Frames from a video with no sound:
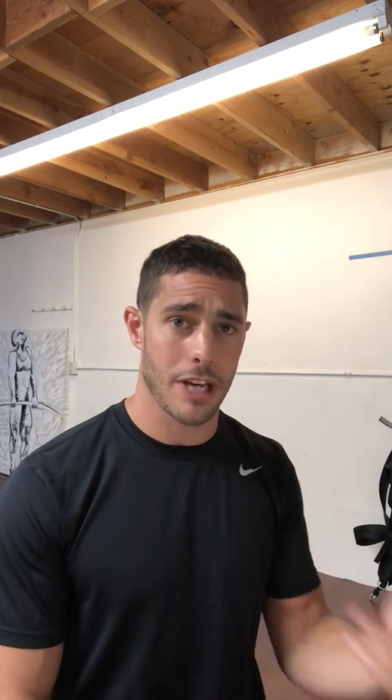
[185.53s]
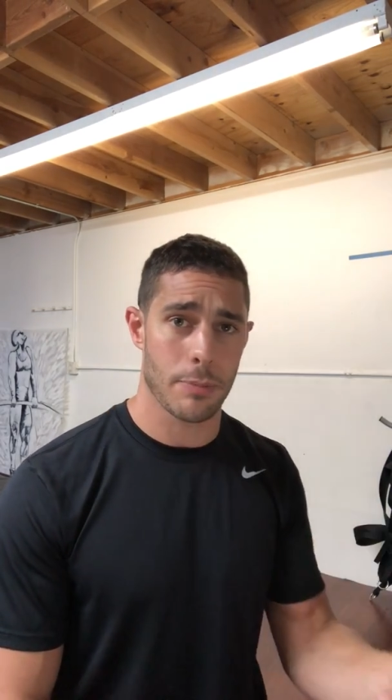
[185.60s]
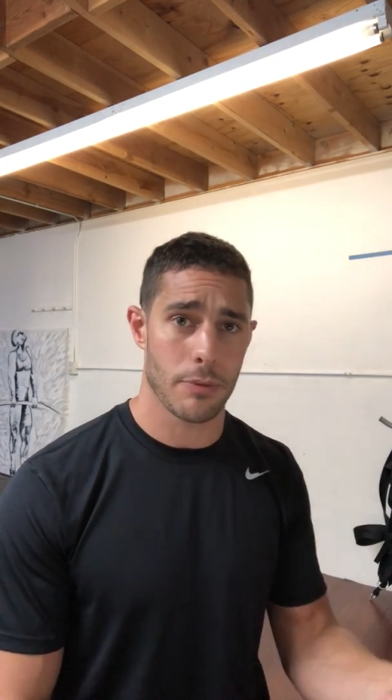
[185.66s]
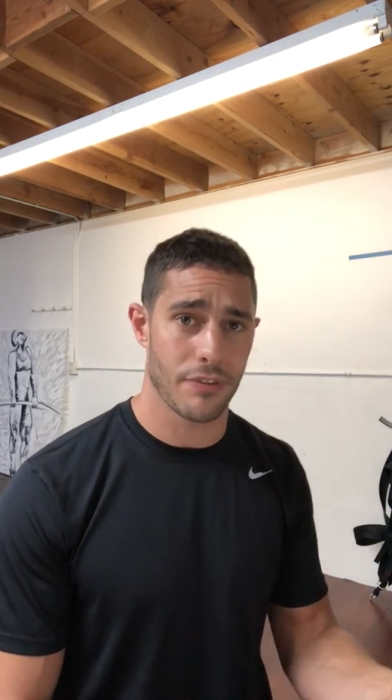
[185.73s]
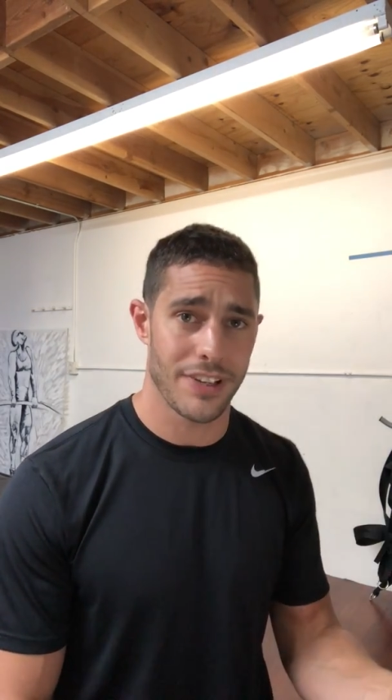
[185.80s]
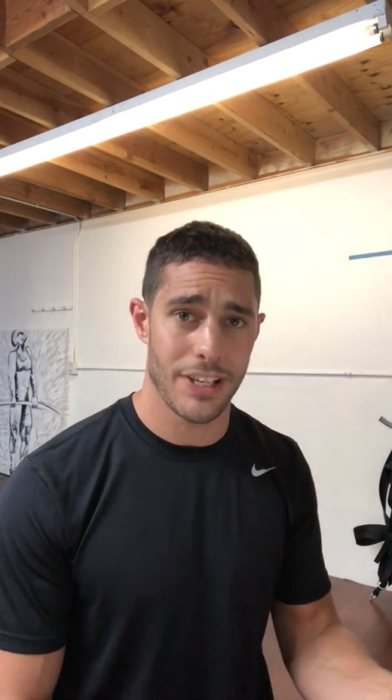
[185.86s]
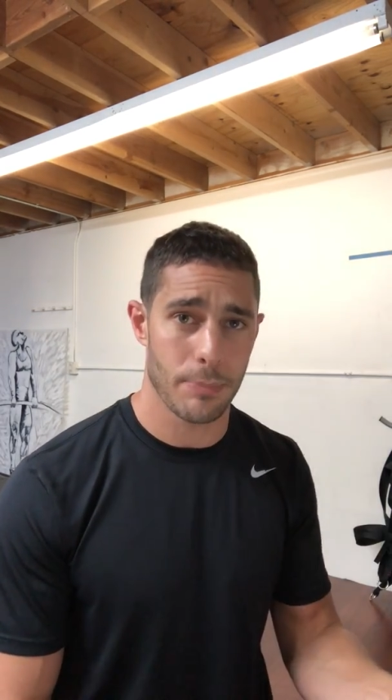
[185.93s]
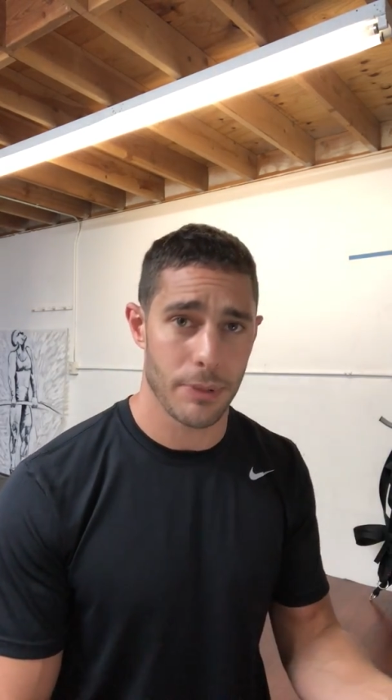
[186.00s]
type
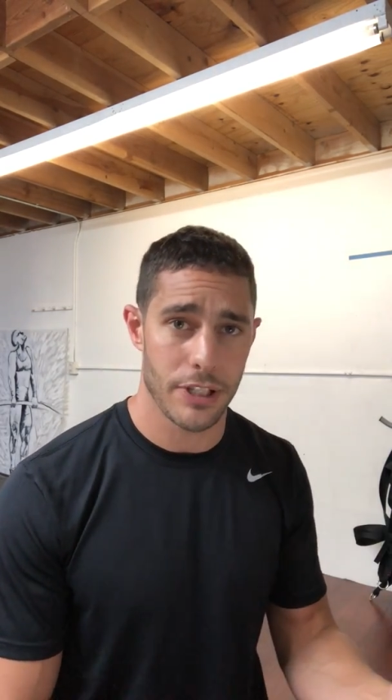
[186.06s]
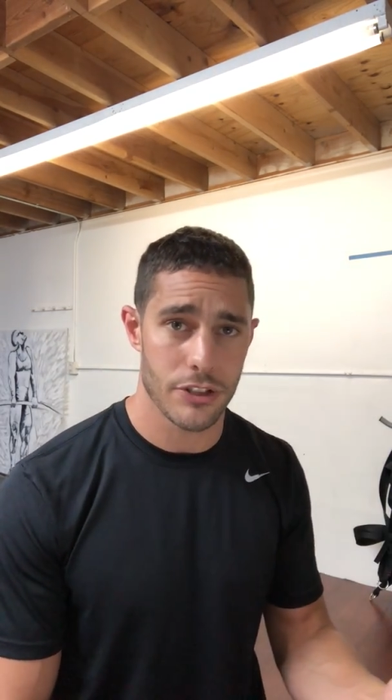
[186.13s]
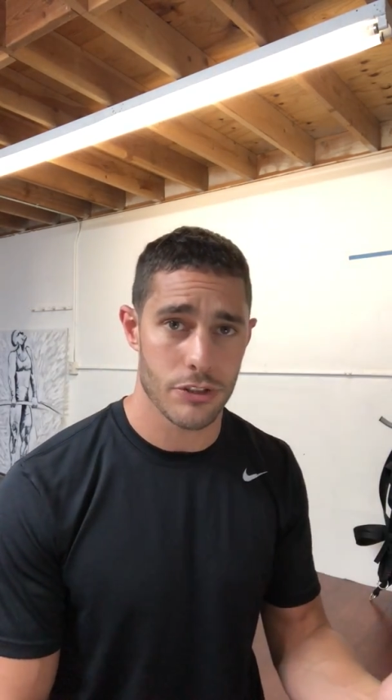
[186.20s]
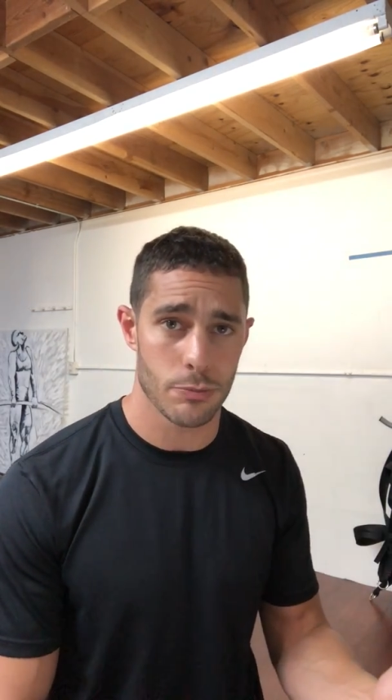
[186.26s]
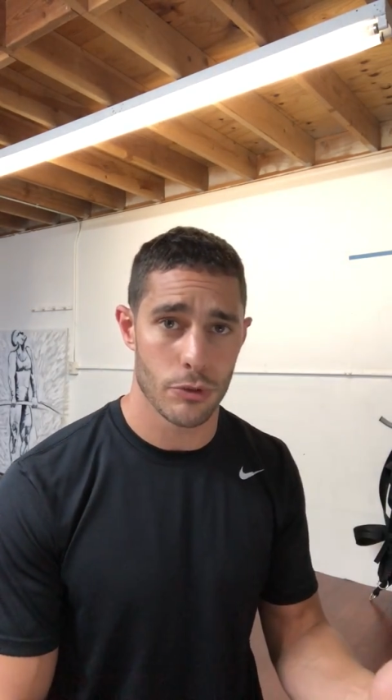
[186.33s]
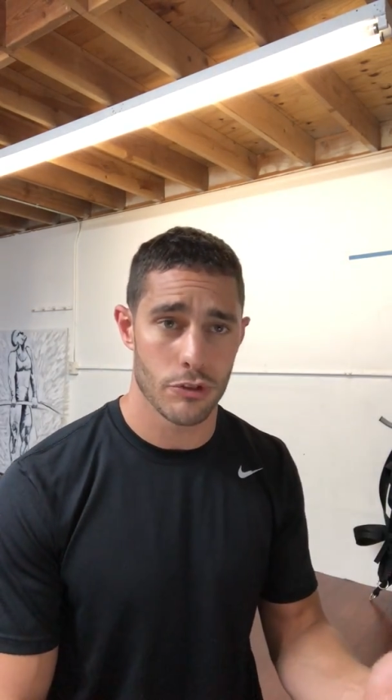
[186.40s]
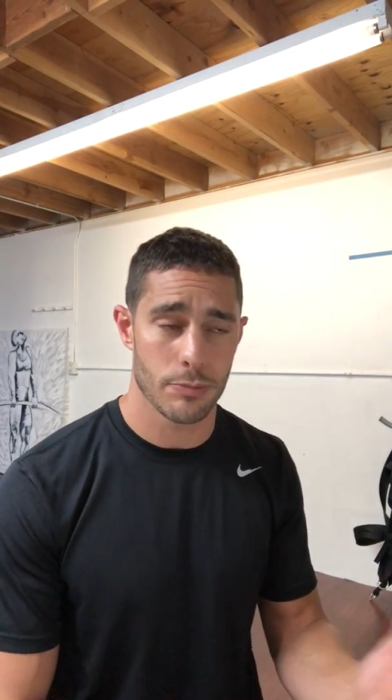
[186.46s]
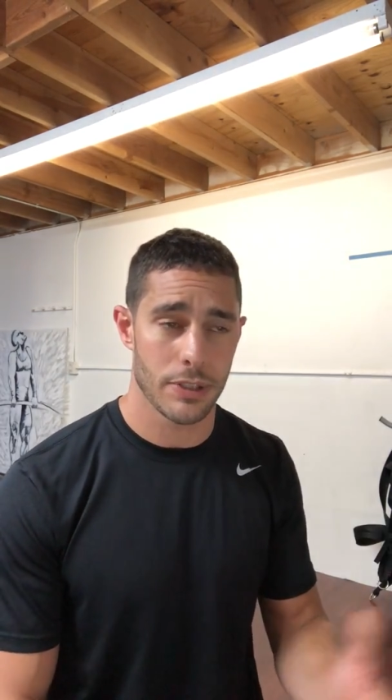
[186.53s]
of hip
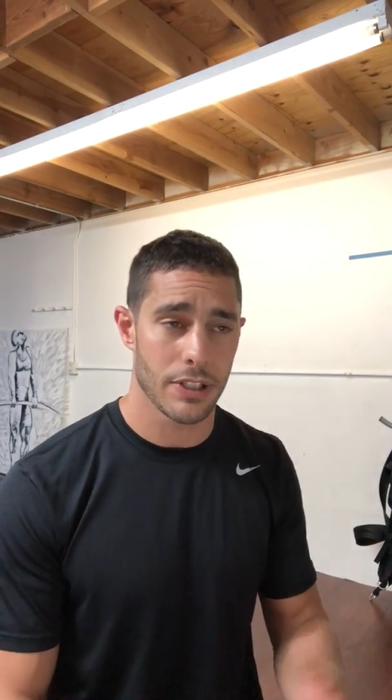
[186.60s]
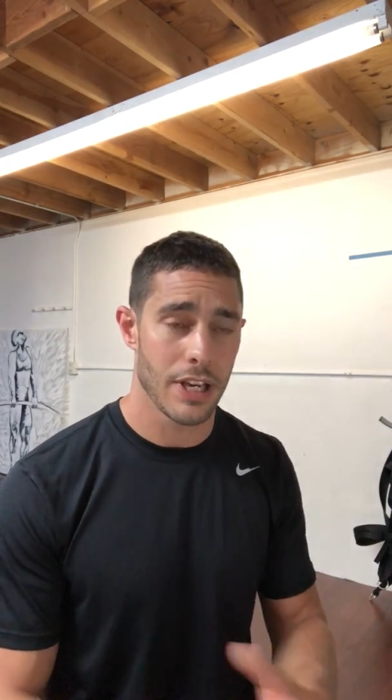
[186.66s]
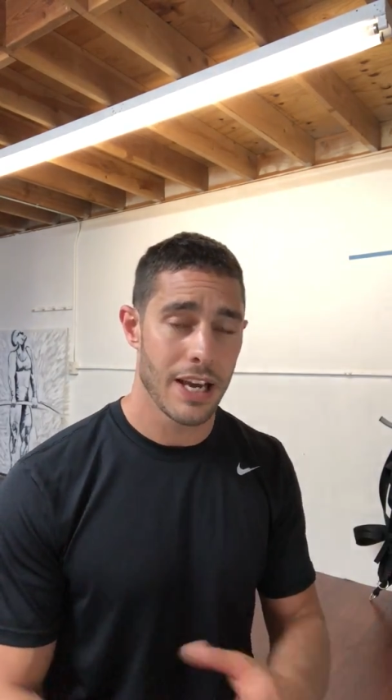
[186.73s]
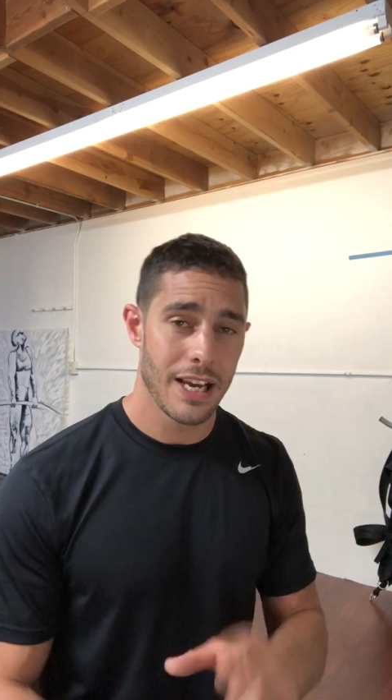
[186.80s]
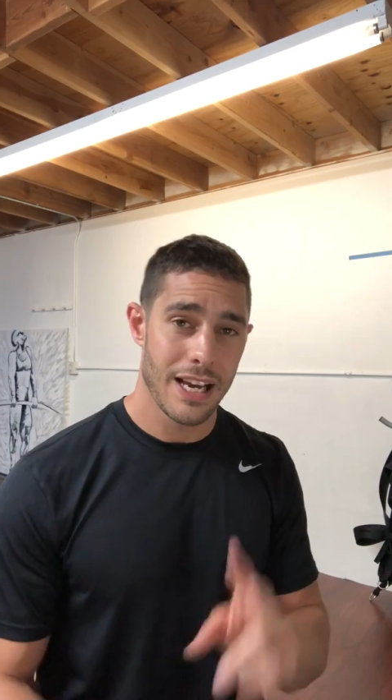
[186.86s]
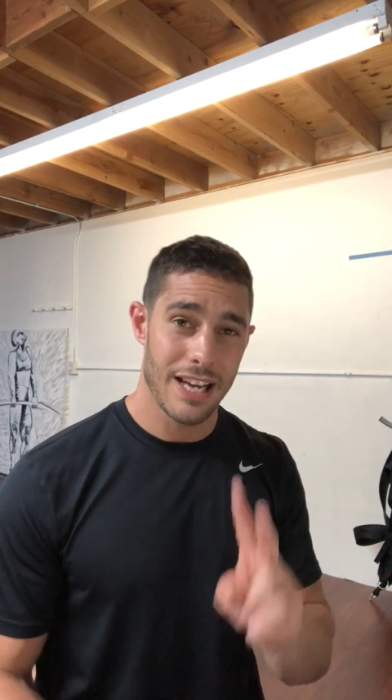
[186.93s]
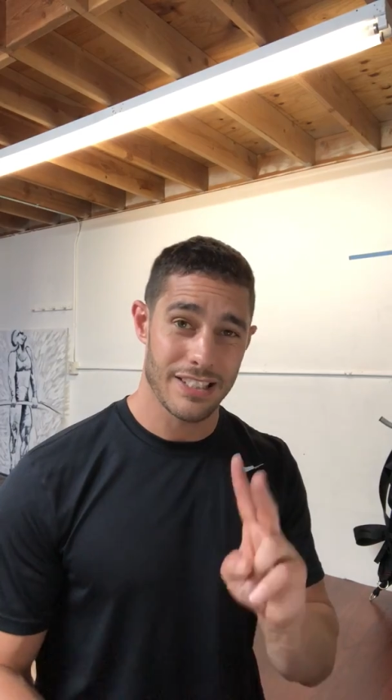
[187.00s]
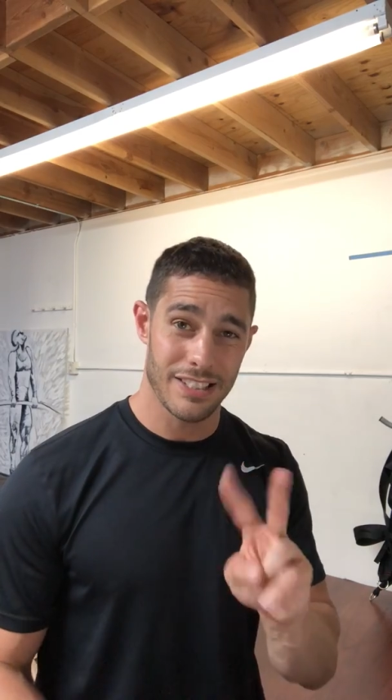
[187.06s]
hinge movement
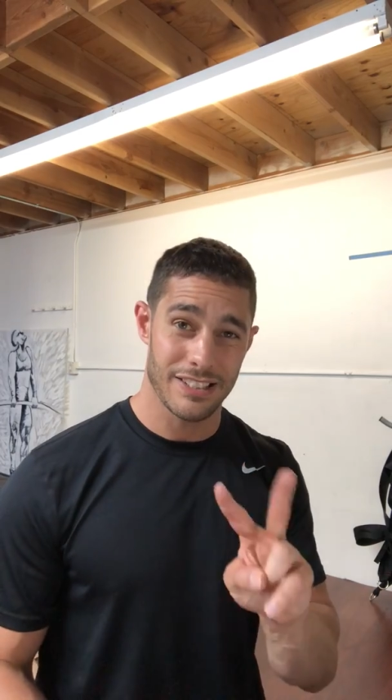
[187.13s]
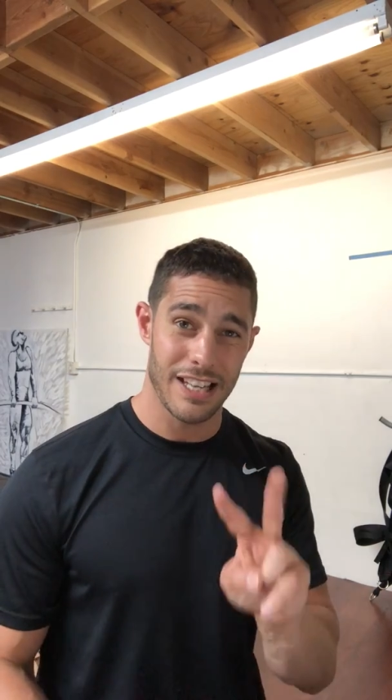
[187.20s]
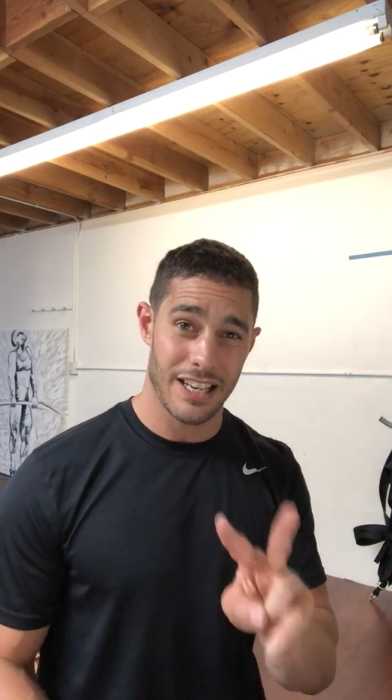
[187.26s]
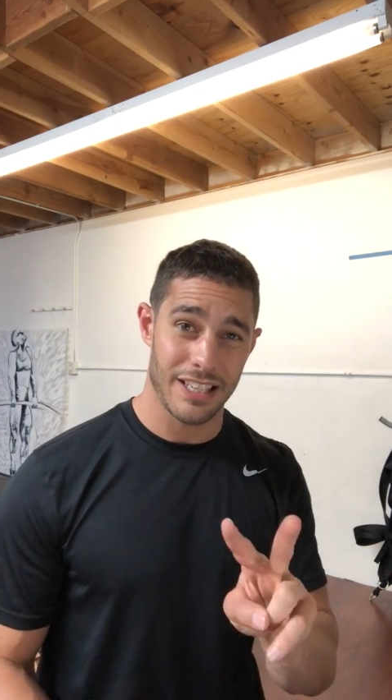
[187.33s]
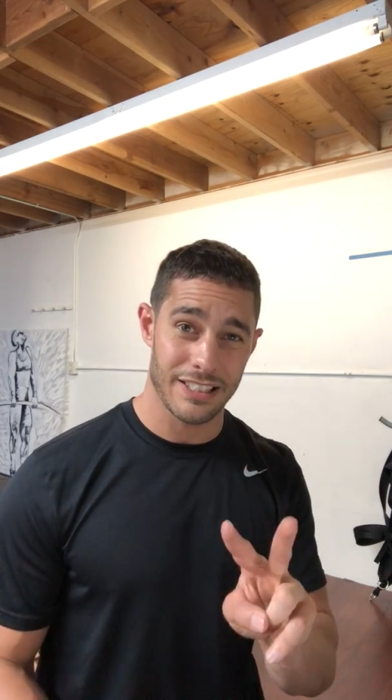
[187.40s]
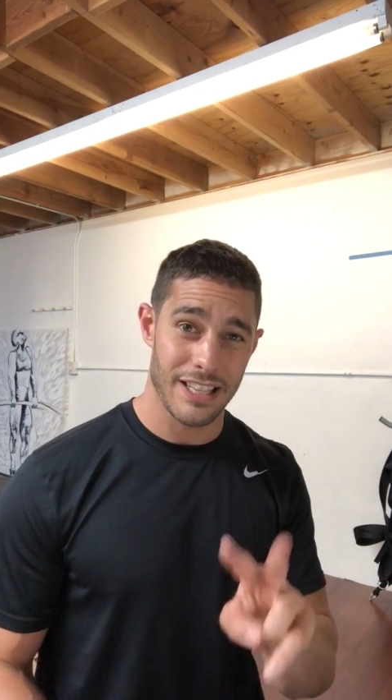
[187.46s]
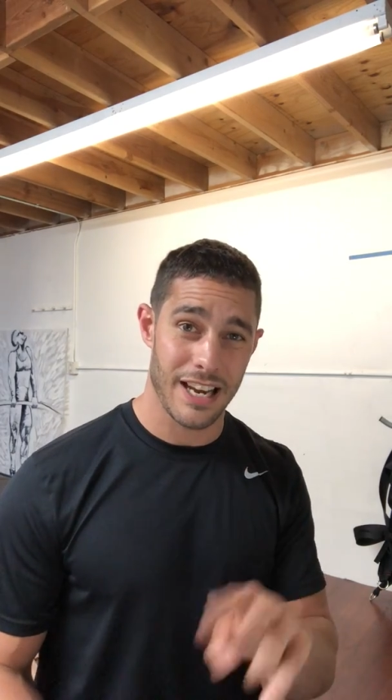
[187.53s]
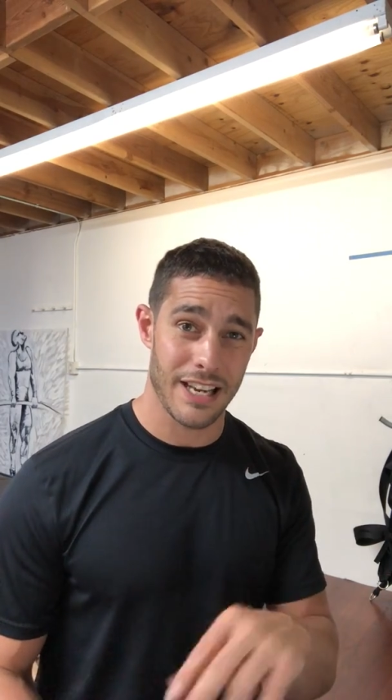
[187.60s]
as a
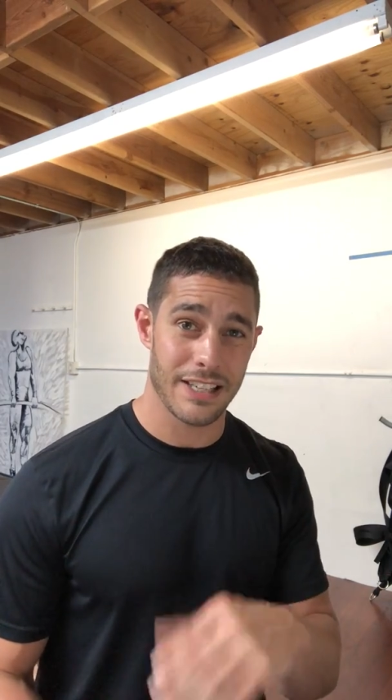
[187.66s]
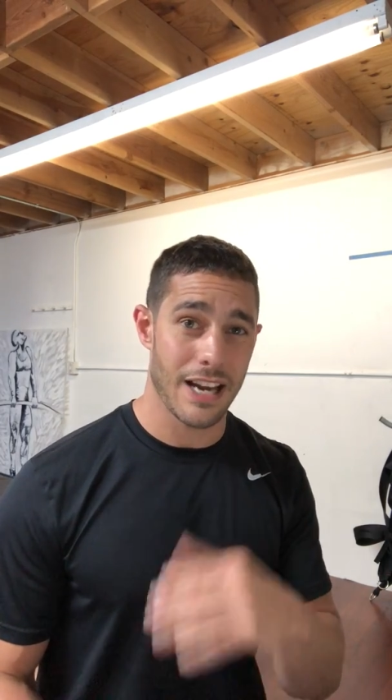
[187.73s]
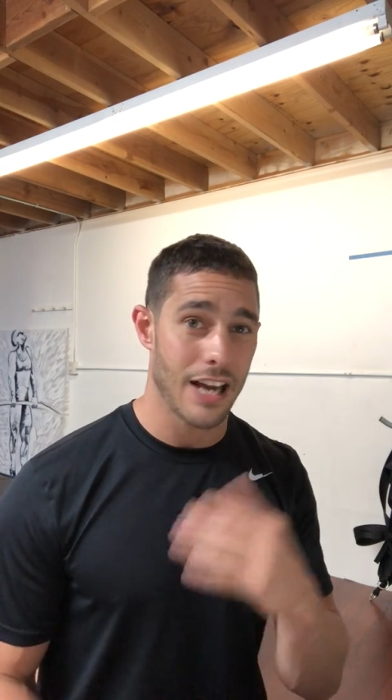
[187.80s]
second day,